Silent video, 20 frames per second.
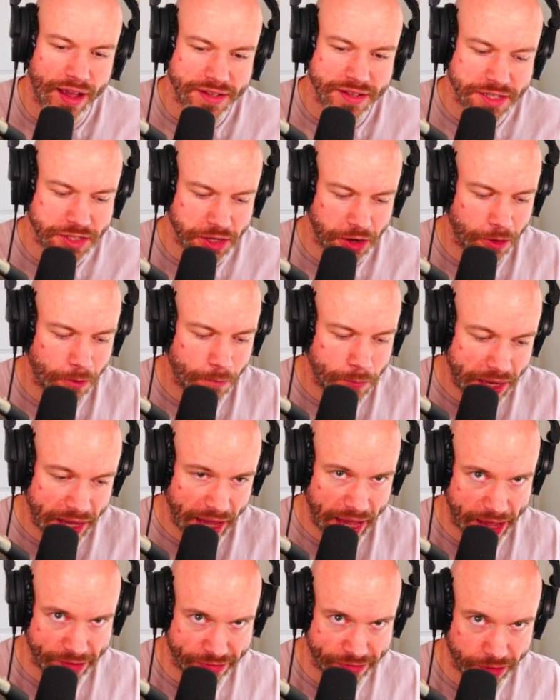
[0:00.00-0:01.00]
So be
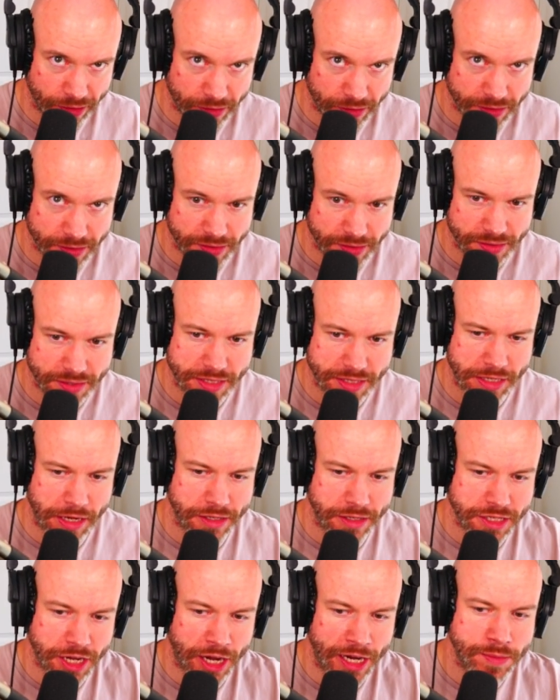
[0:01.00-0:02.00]
careful.
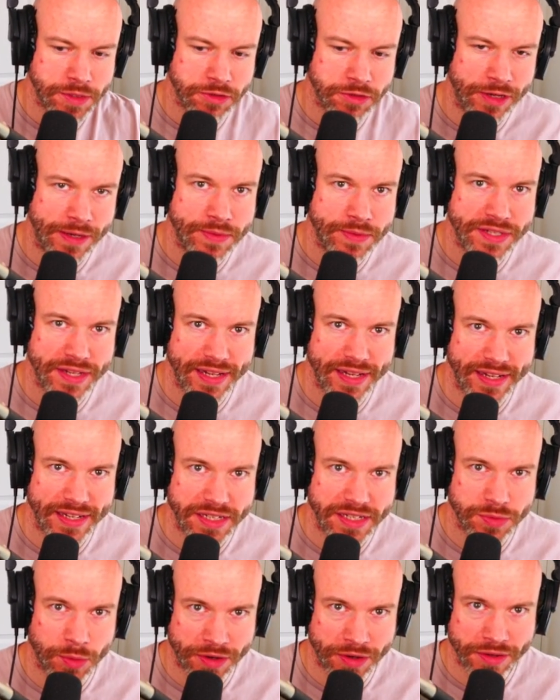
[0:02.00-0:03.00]
TypeScript
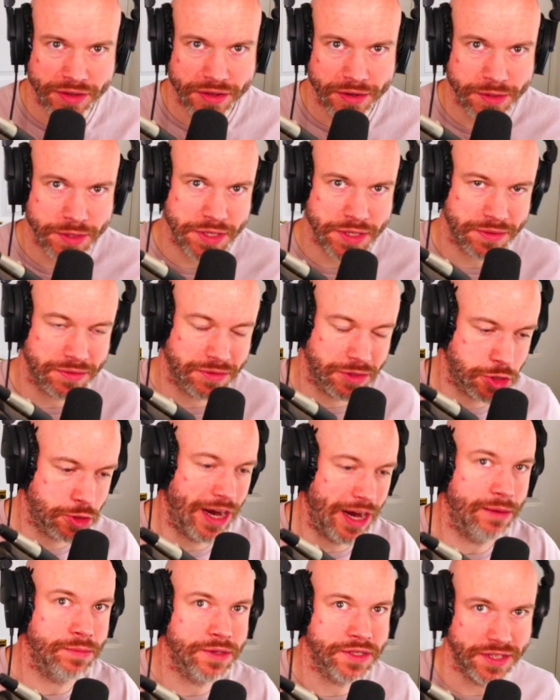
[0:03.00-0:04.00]
is one of those
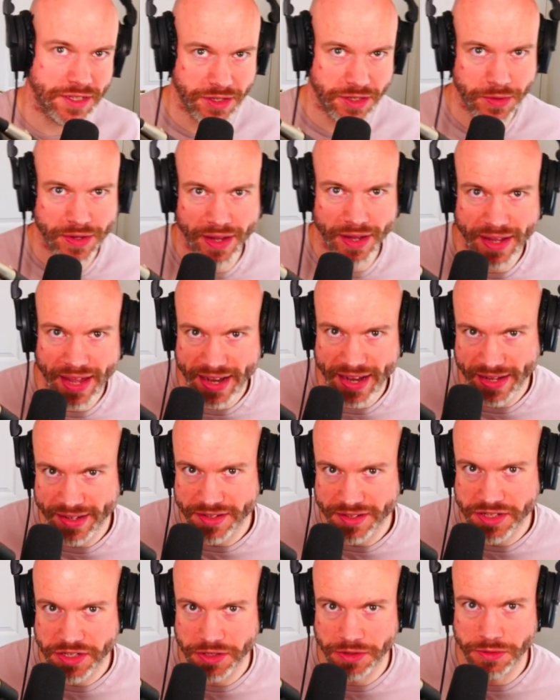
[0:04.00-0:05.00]
traps that you can get
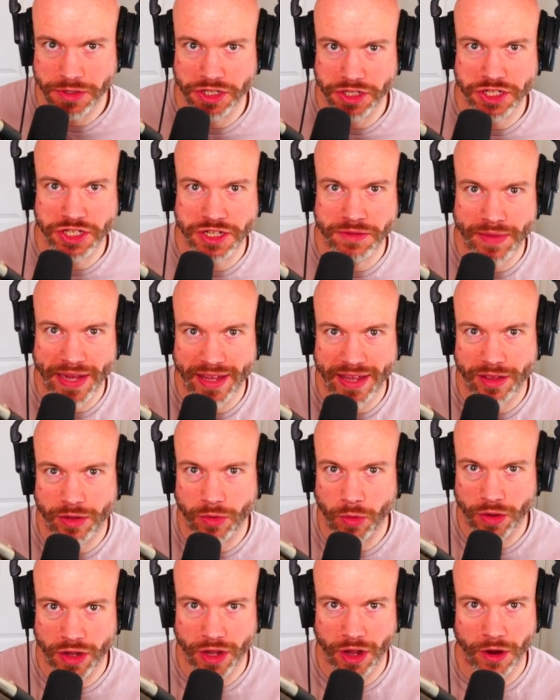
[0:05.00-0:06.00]
into just to make
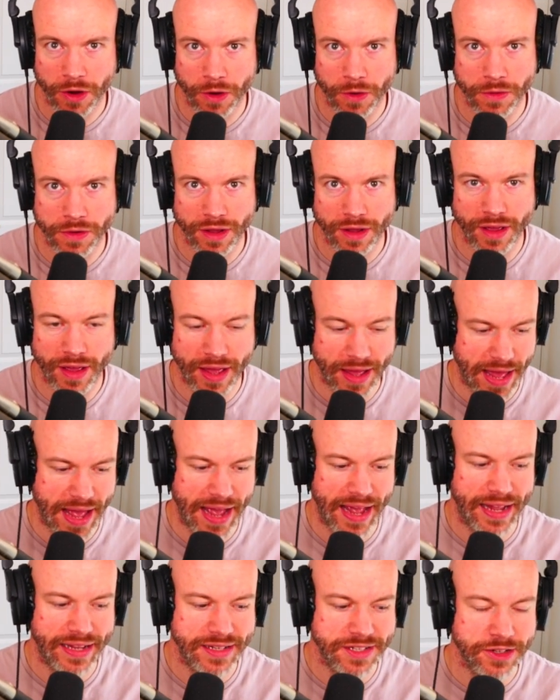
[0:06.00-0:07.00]
your code
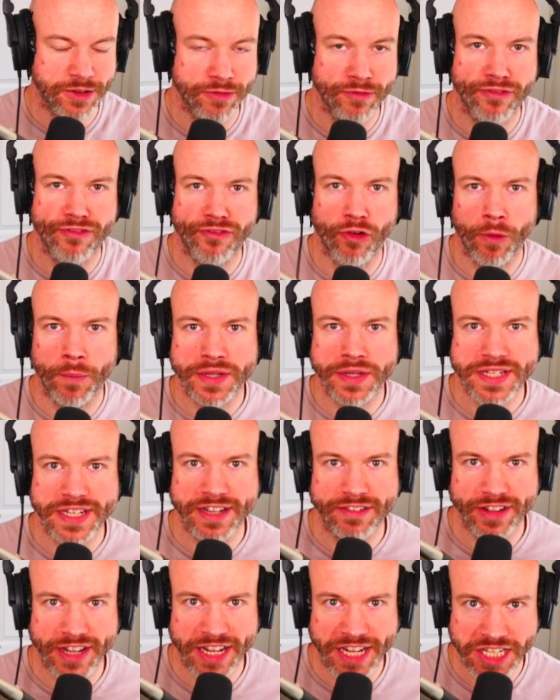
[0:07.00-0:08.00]
as
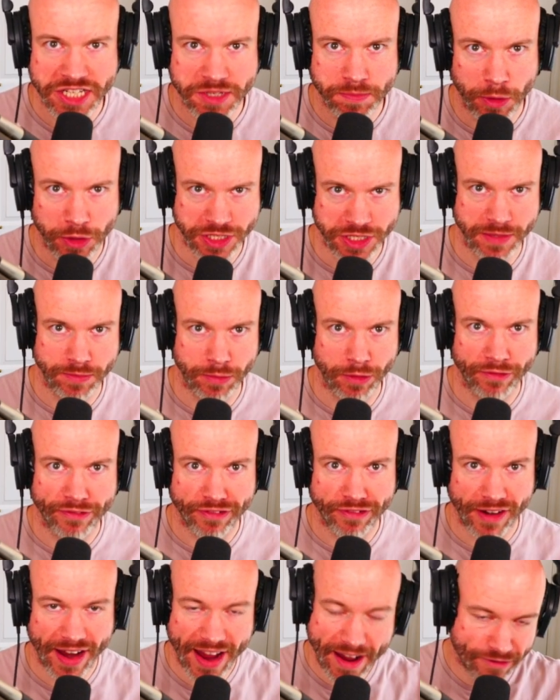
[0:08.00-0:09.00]
conformative as possible
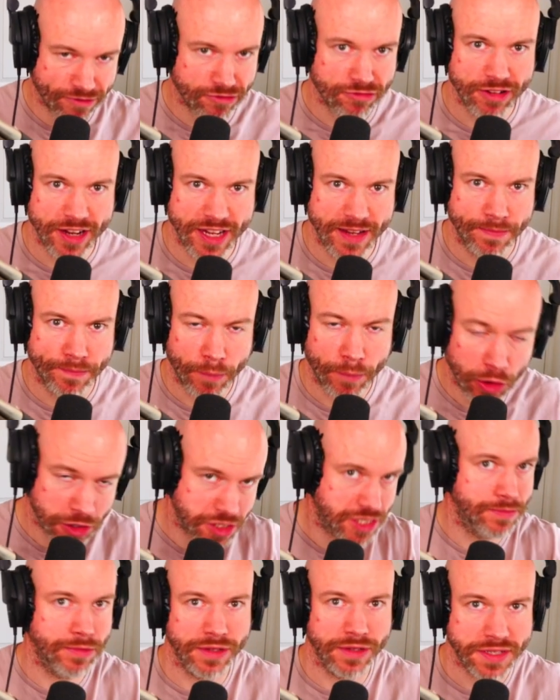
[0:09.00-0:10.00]
for every
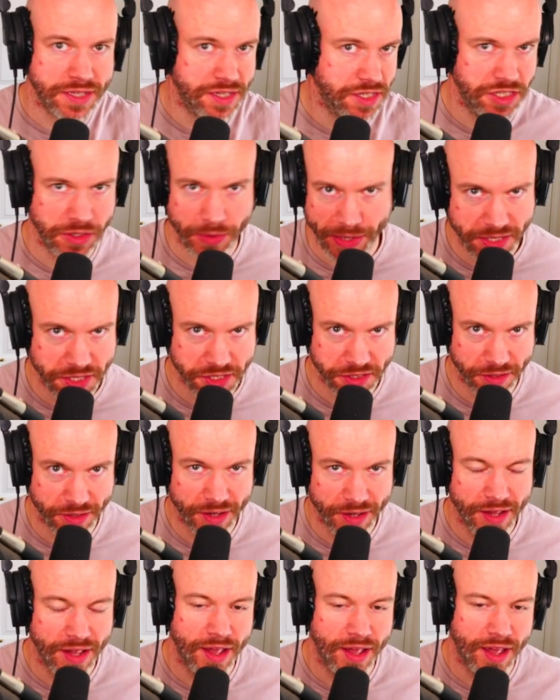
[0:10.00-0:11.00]
possible situation.